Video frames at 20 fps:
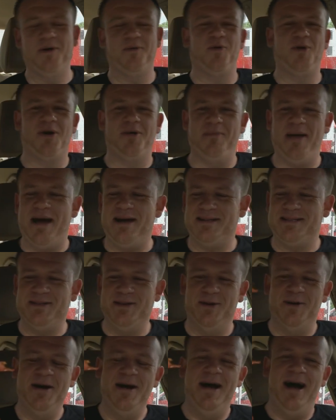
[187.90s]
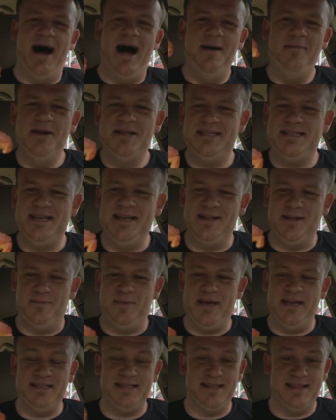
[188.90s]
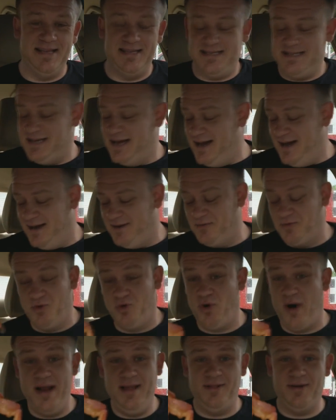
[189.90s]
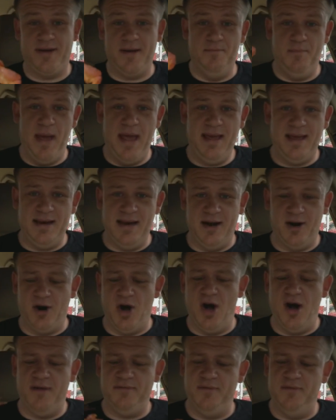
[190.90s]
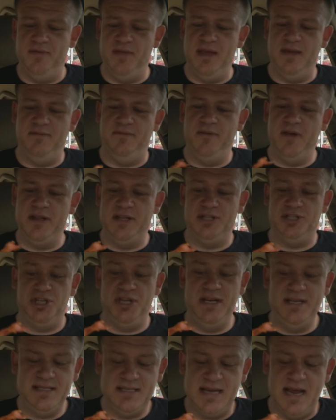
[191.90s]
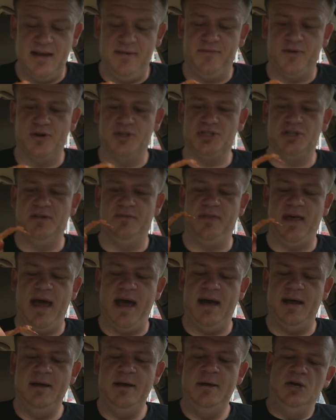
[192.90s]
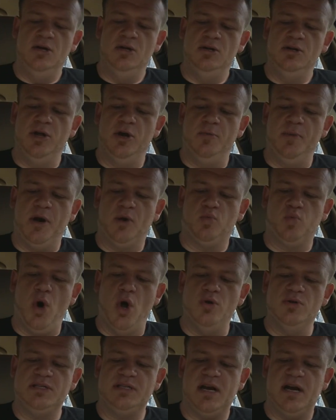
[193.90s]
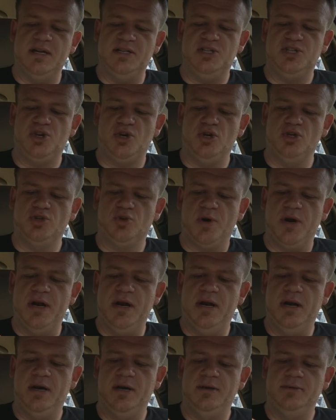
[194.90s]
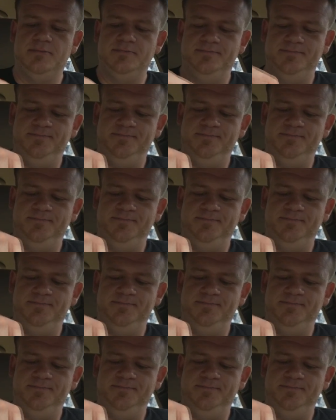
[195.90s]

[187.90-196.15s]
but we're about to. I'm gonna steal a piece of this uh, great looking bacon here off of the Philly cheesesteak version of that. A little bit of roadside surgery here.